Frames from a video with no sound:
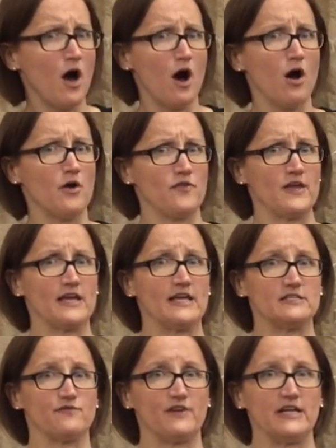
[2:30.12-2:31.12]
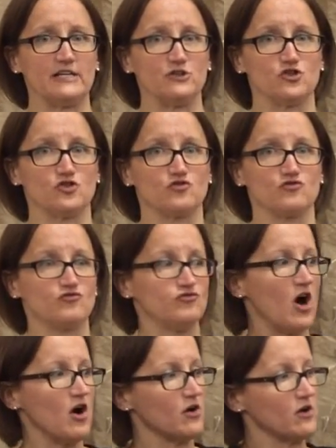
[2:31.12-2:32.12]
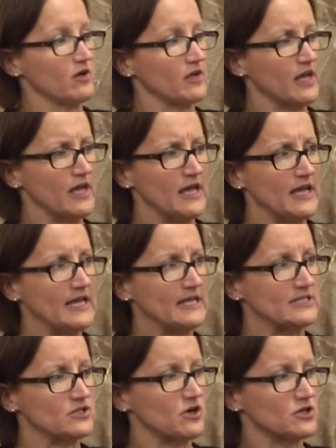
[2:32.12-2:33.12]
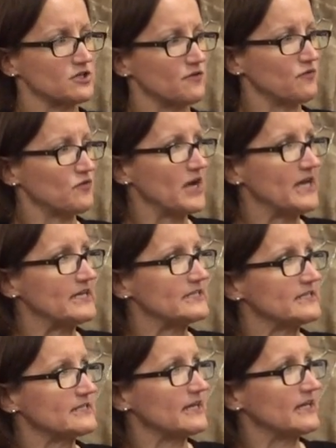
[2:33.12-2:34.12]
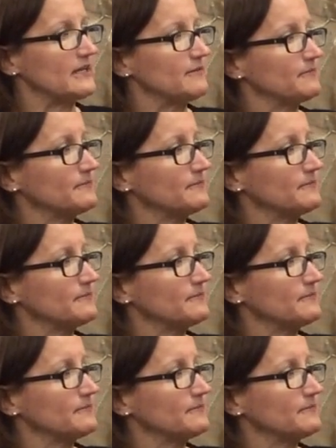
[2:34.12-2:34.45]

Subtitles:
I think he's feeling strong. He's not afraid, is he?